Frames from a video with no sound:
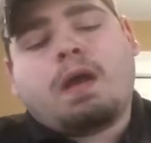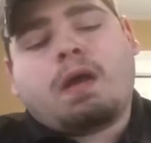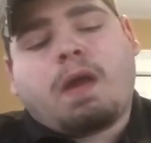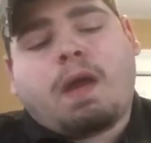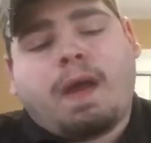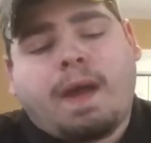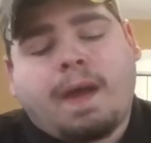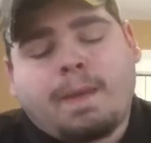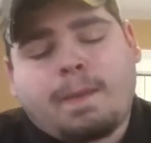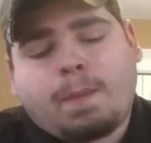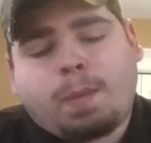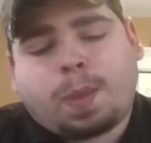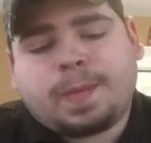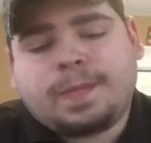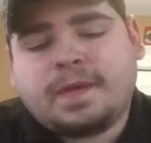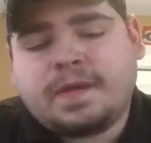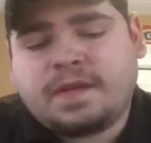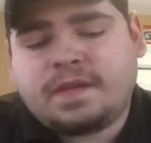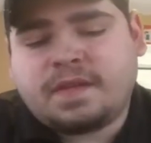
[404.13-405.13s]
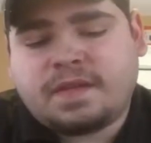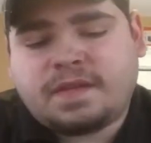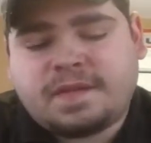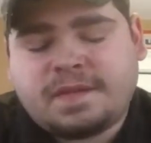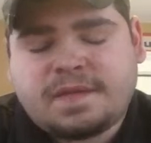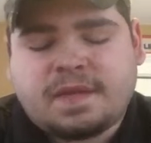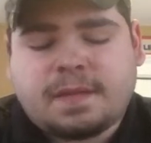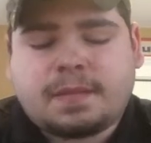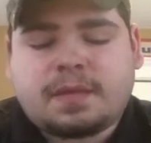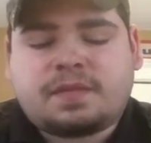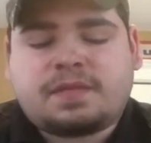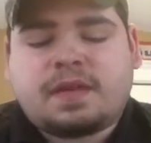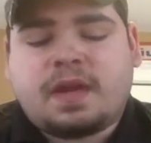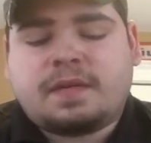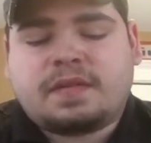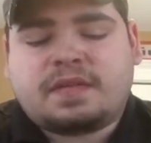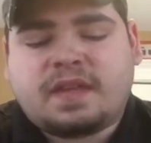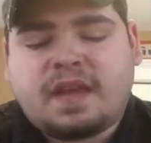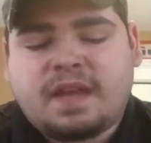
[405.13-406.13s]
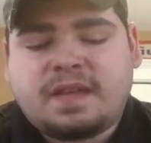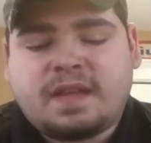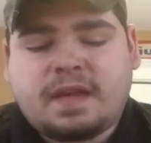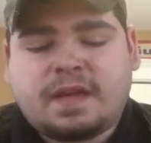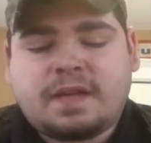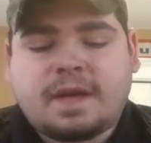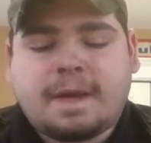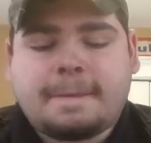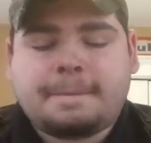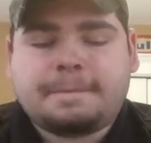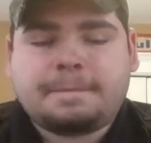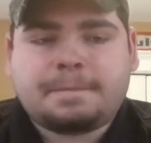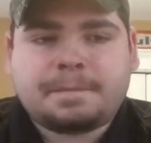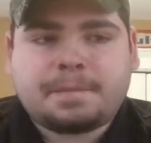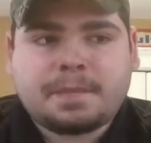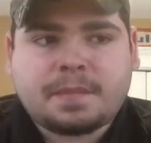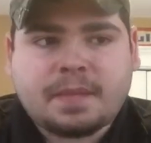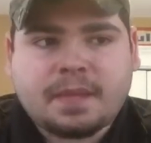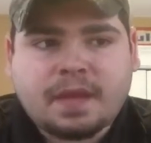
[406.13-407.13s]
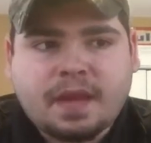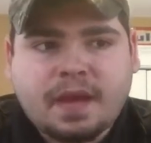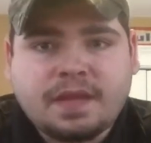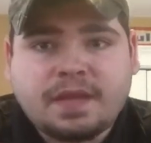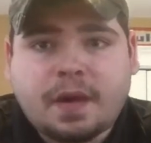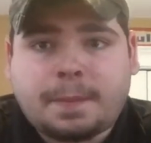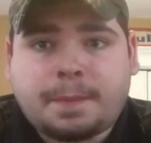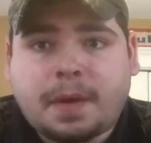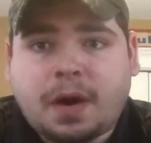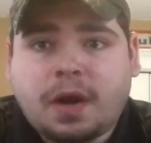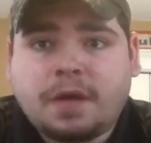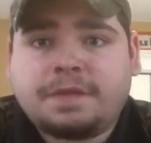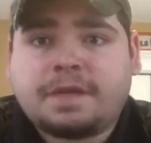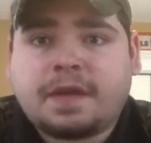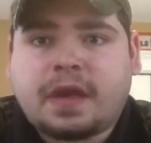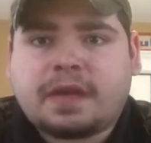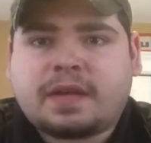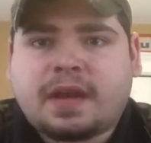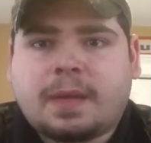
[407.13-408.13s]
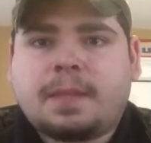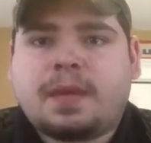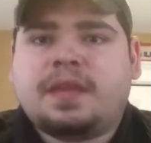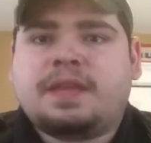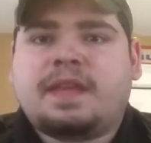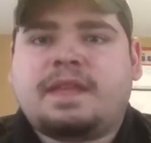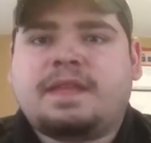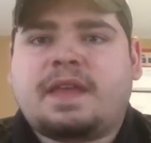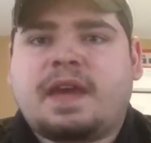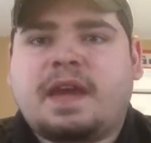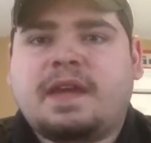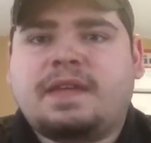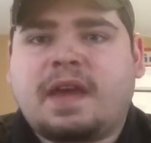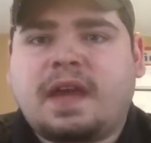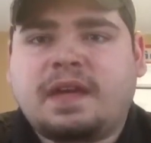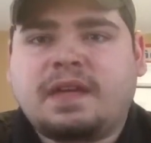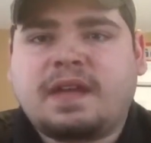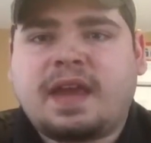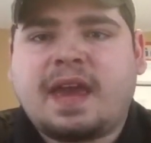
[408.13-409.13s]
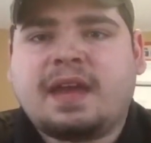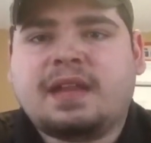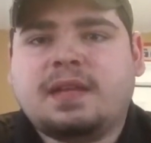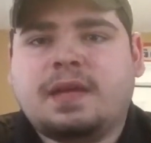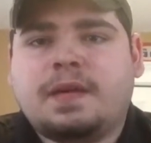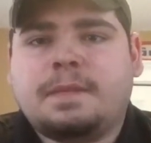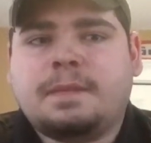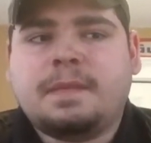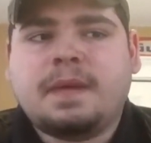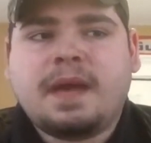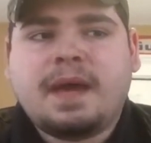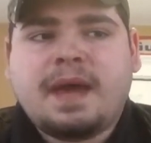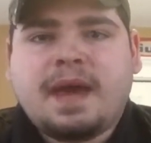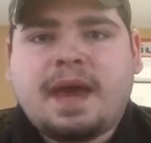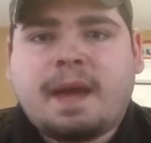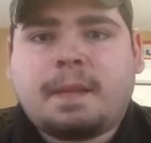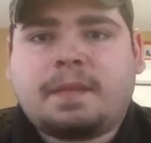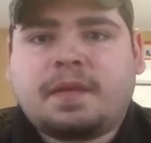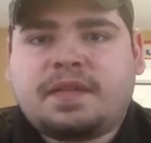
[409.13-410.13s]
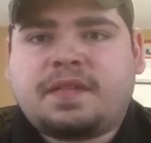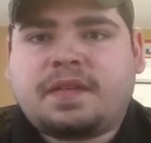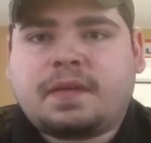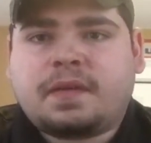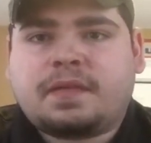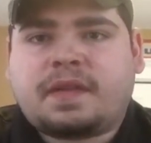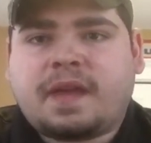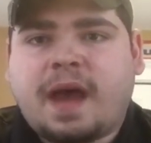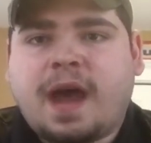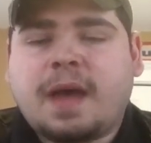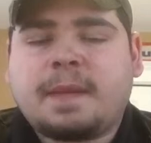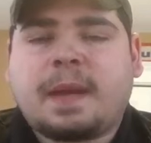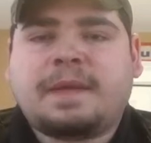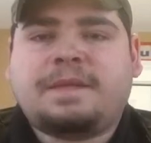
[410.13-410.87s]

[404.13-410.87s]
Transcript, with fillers: Um, those are just some of the flavors in there and they're perfect. I mean, they they nail them every single time.